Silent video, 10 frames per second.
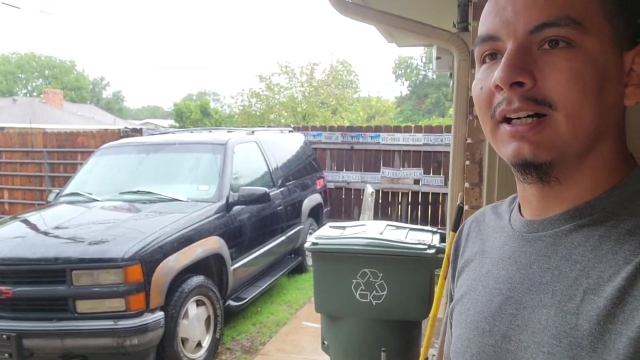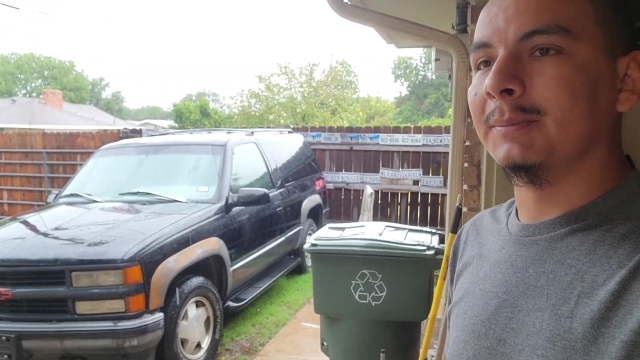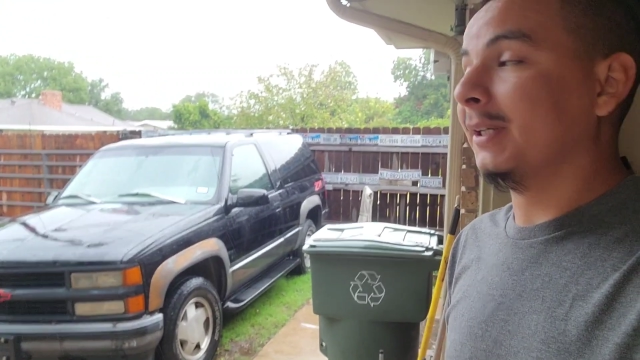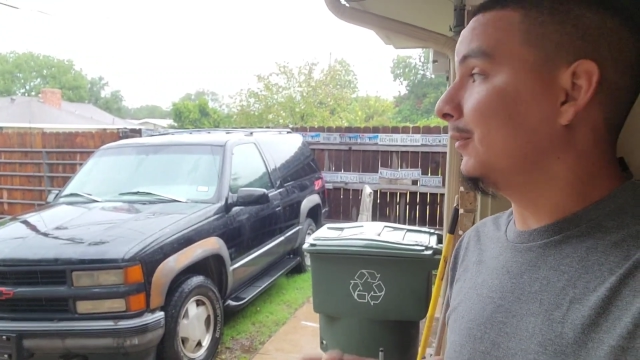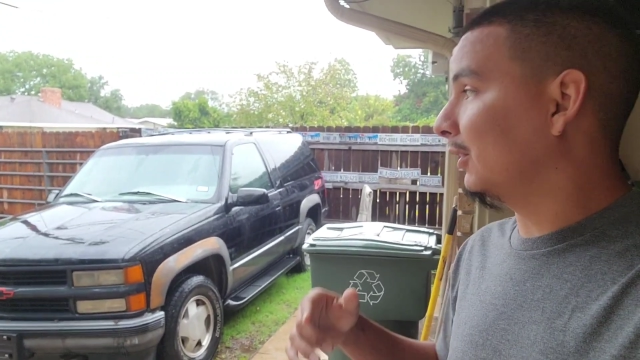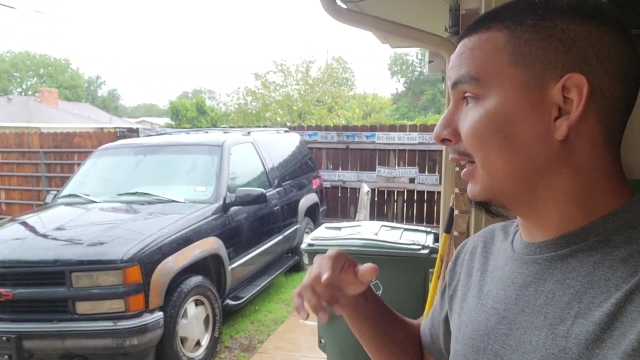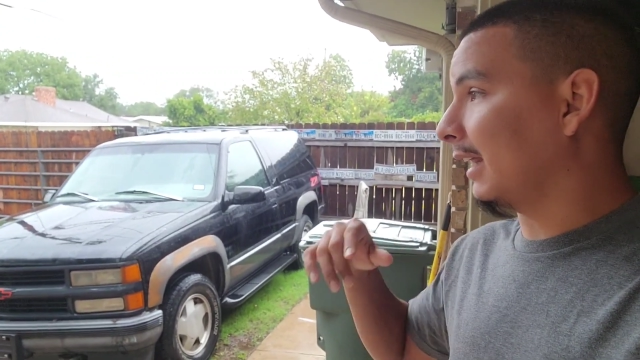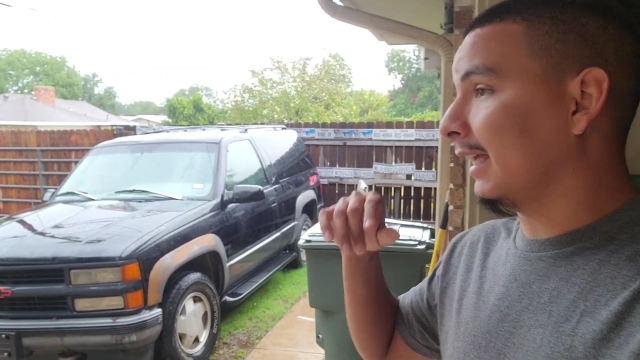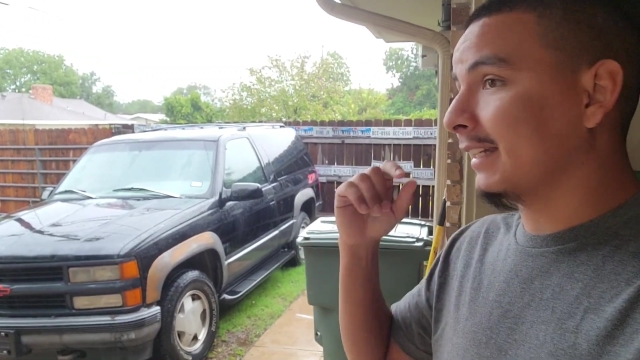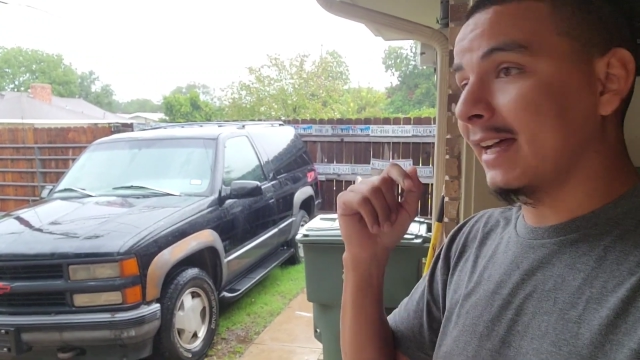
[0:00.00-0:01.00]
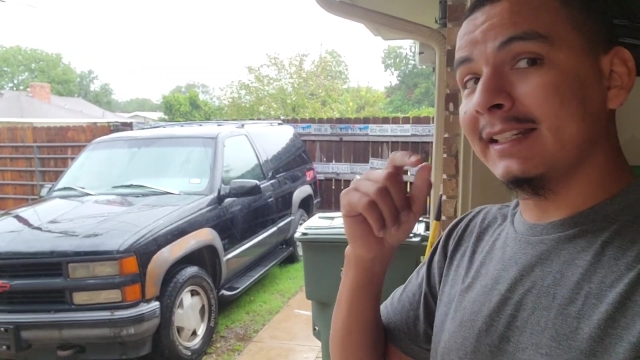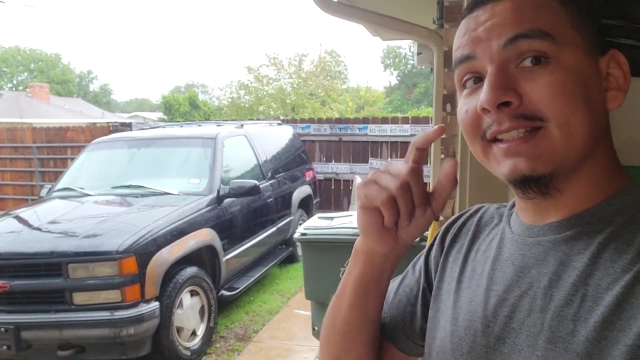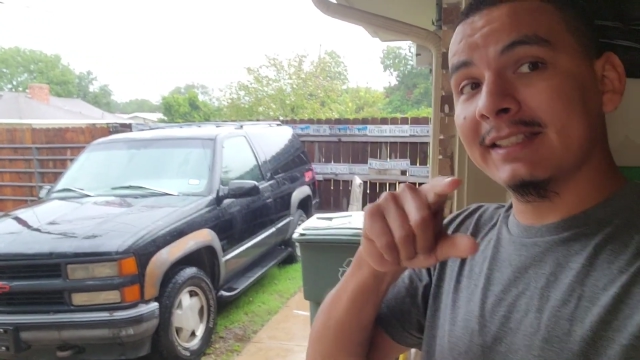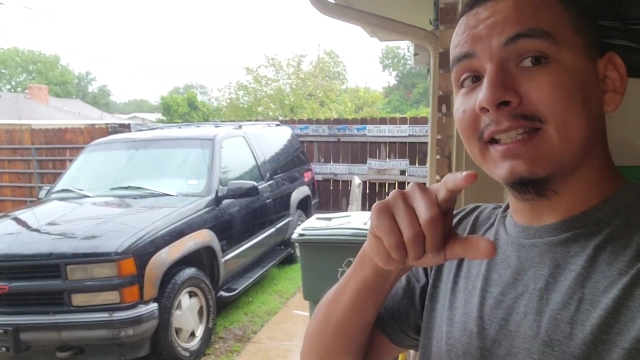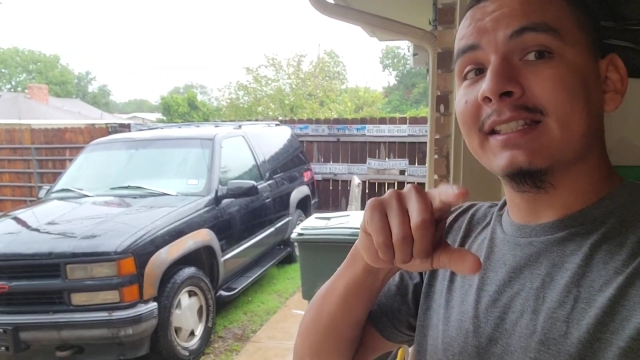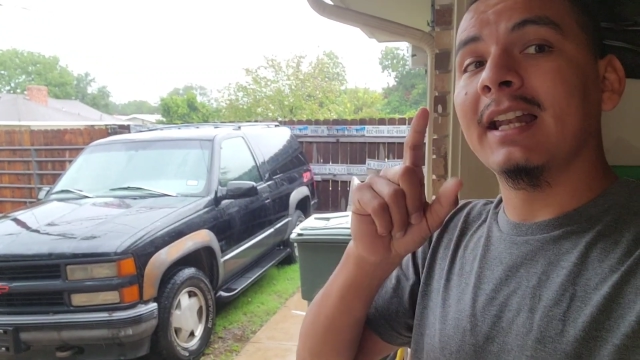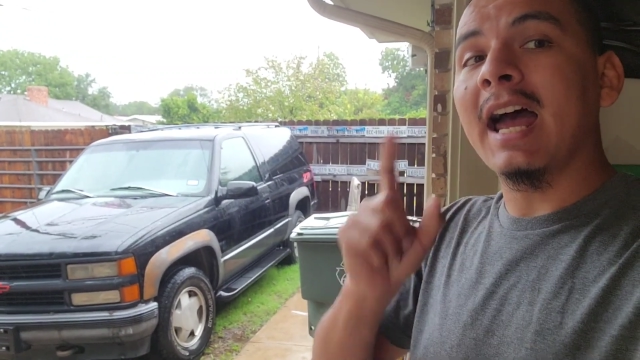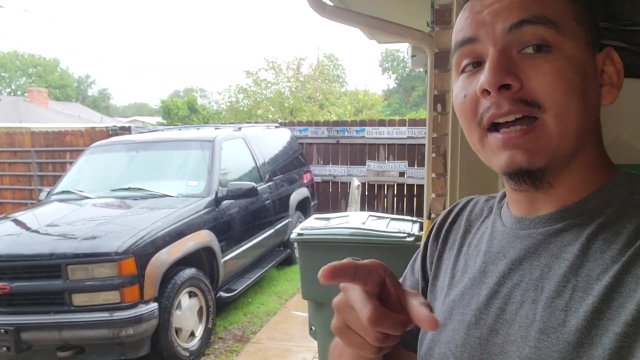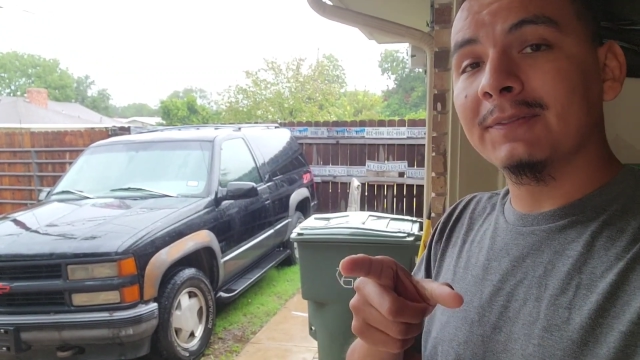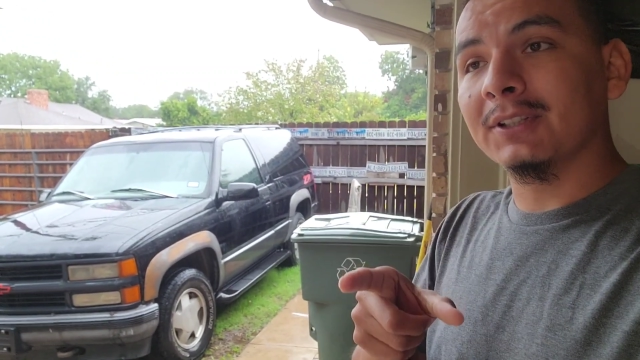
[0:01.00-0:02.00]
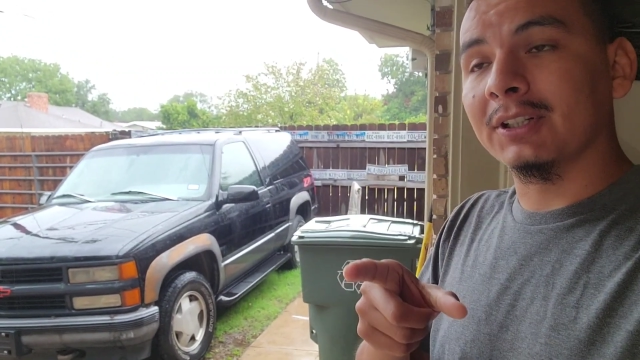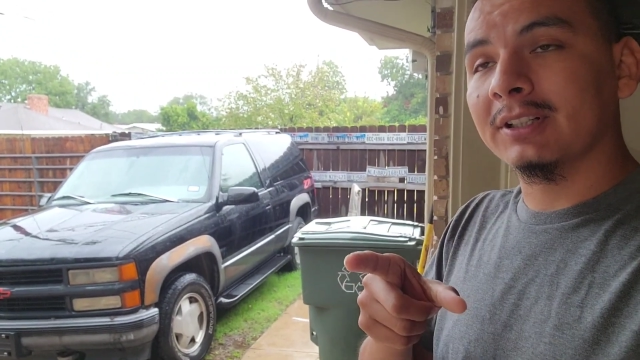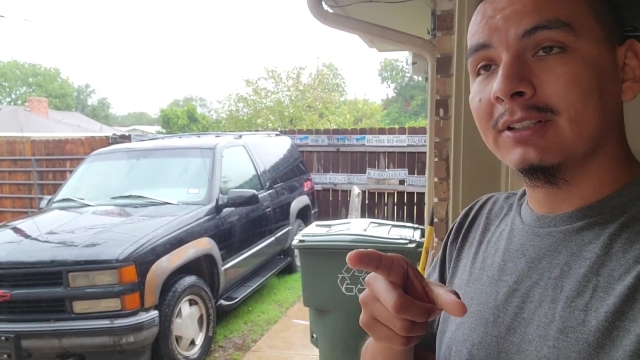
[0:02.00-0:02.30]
If you get a 96 and after,